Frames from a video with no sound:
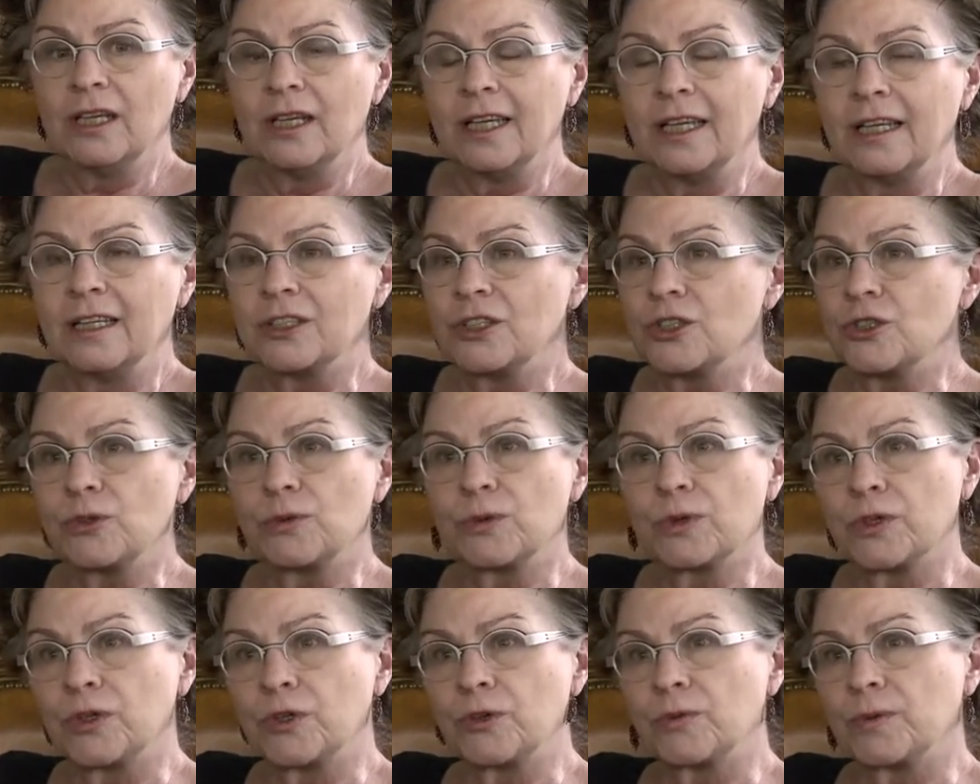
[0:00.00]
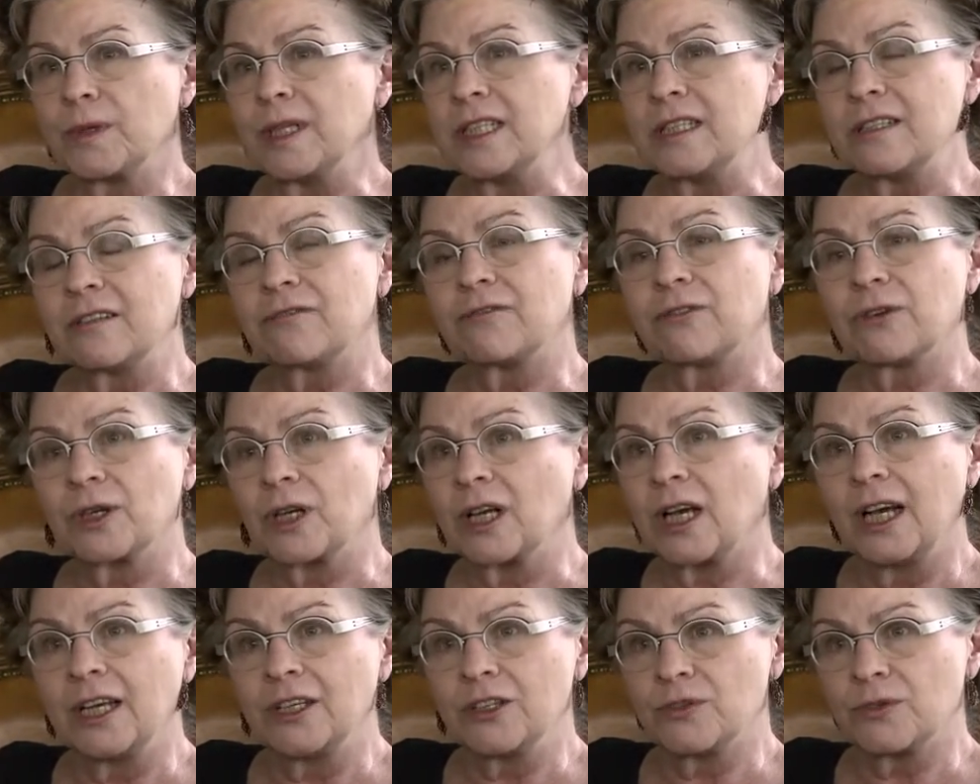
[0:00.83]
in two or three different
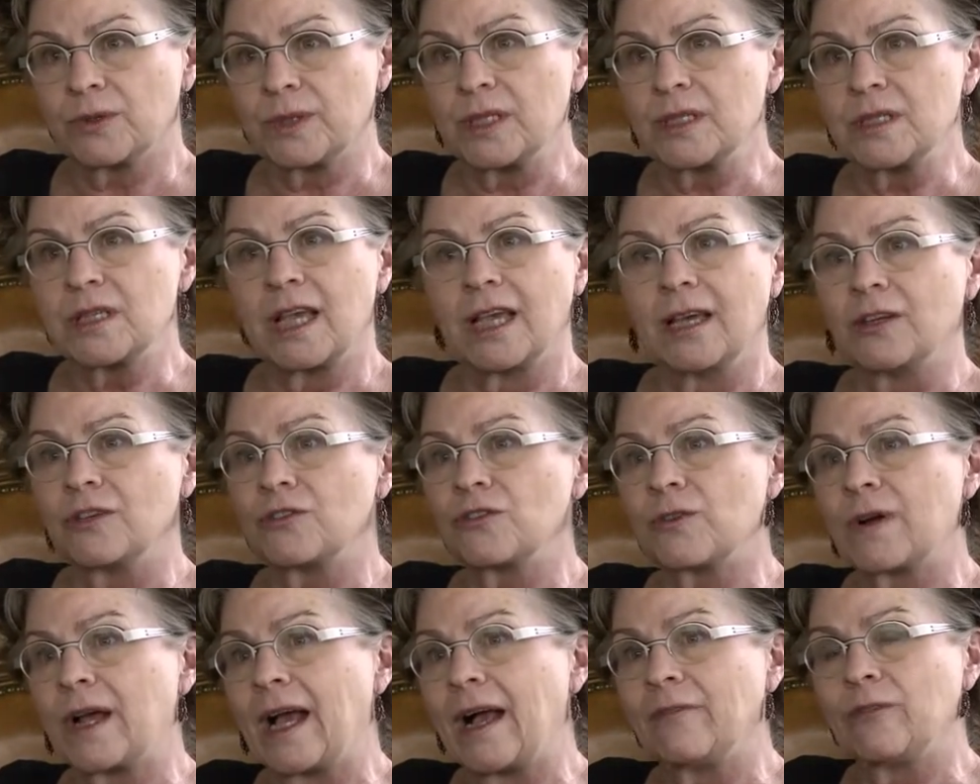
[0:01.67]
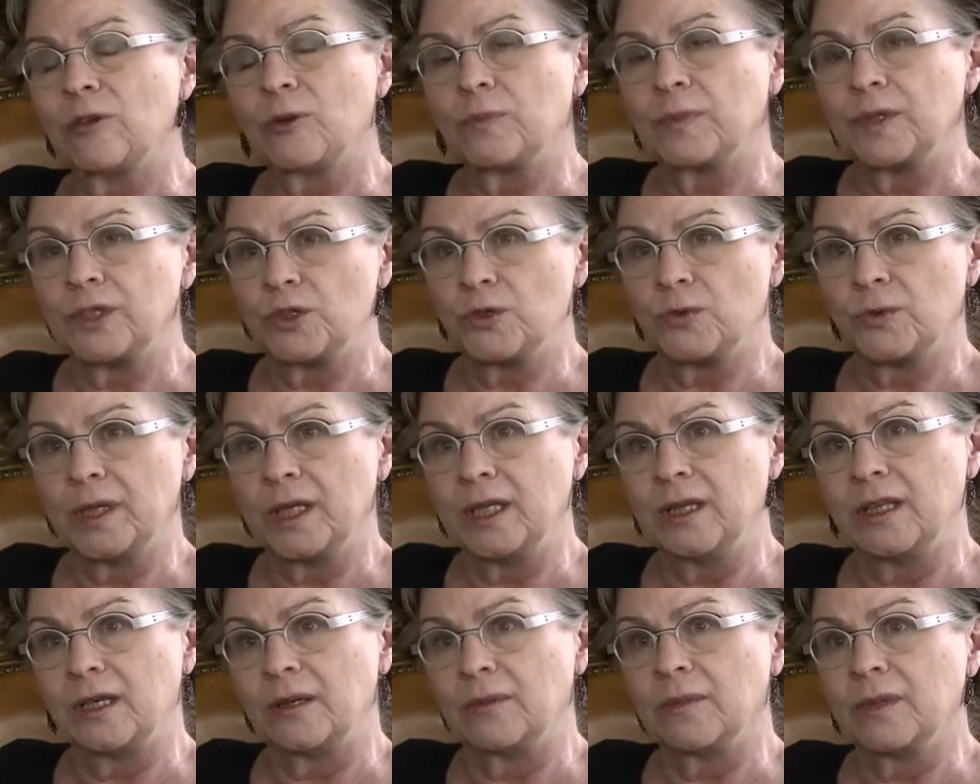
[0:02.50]
countries and travel
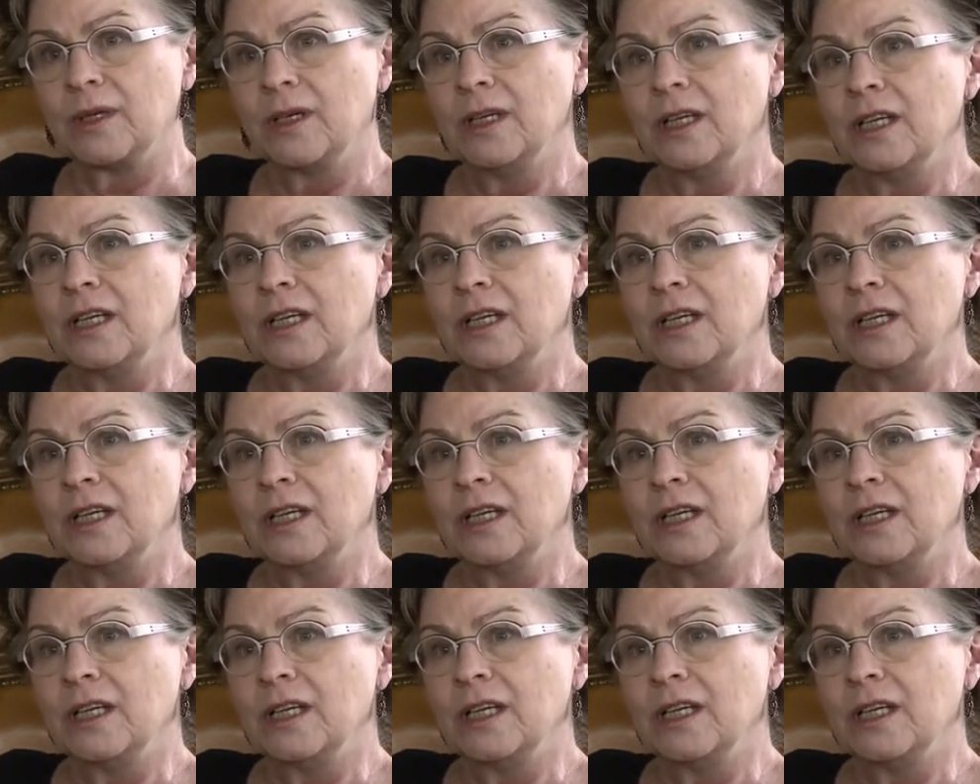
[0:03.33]
between them.